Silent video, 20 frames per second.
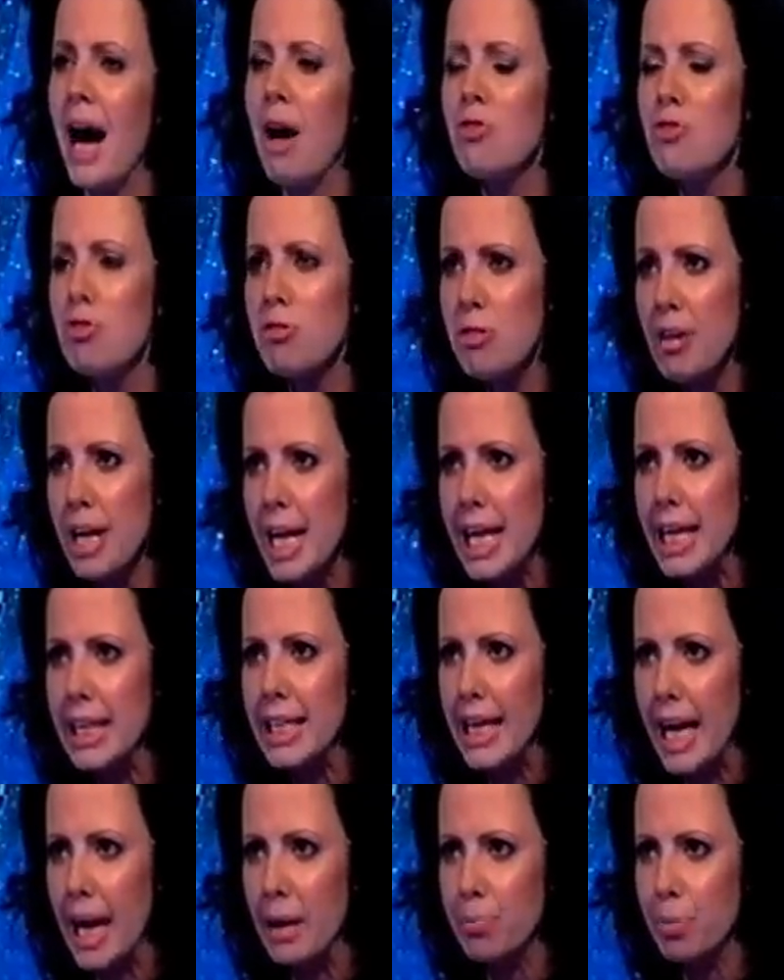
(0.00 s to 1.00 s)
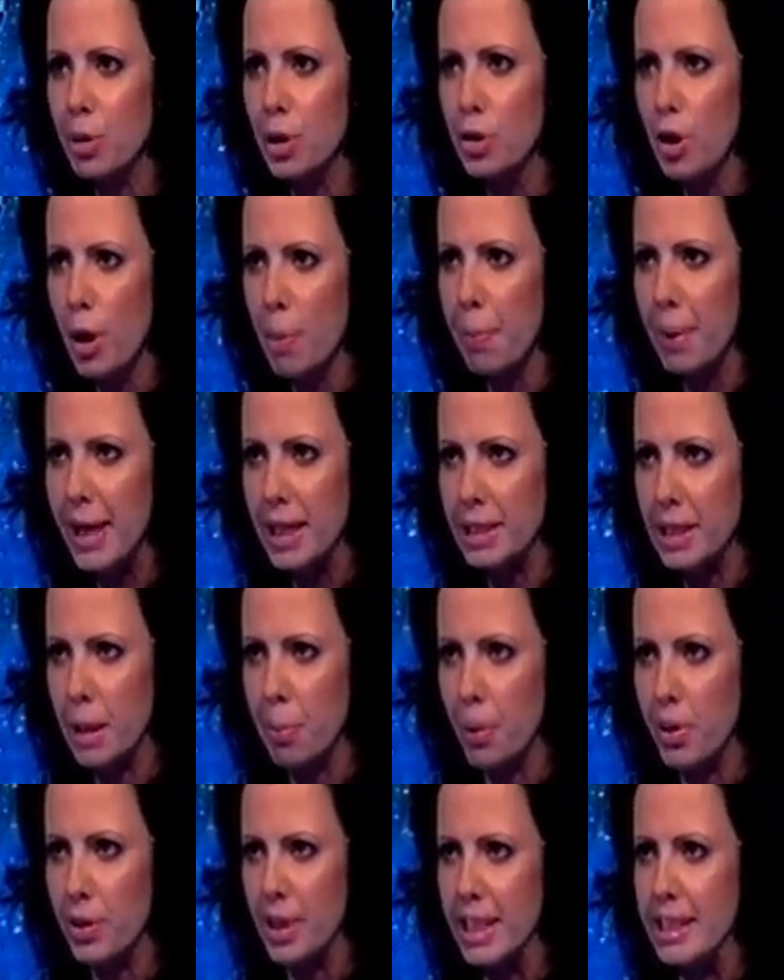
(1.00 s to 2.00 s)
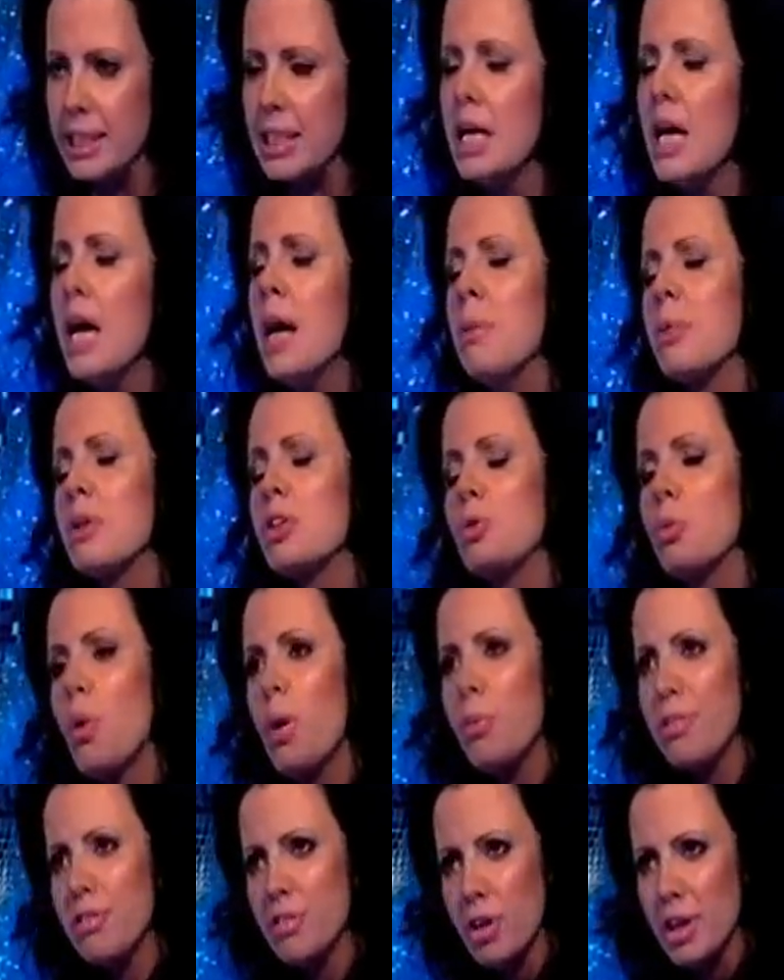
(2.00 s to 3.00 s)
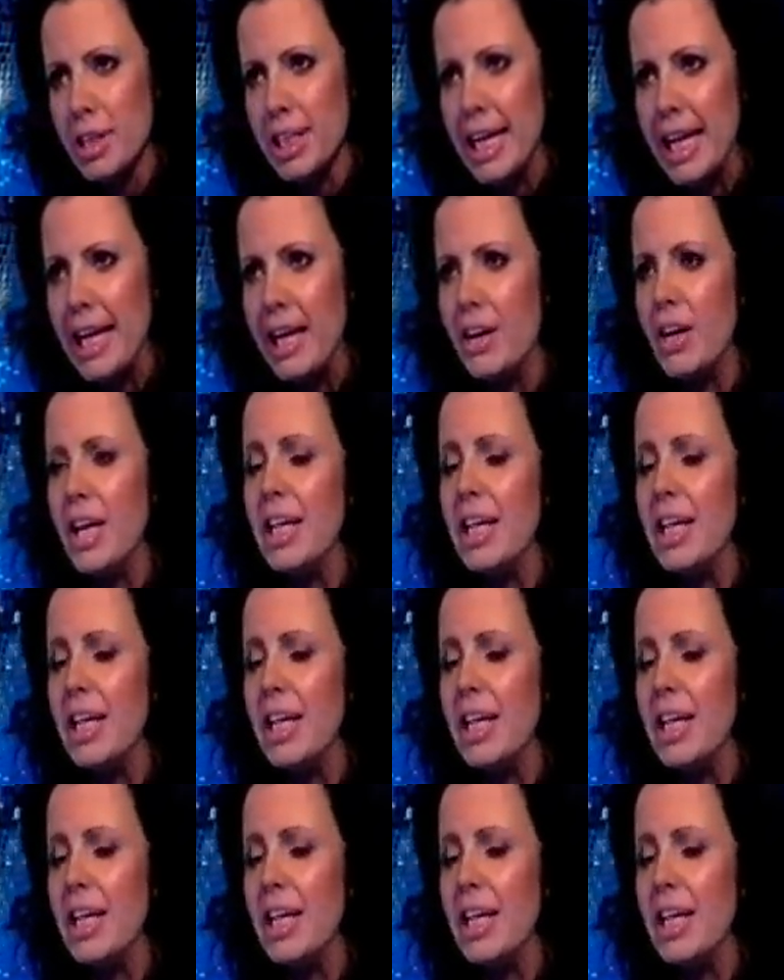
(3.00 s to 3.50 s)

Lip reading: I'm really glad Bruno picked up on this, because what we've got here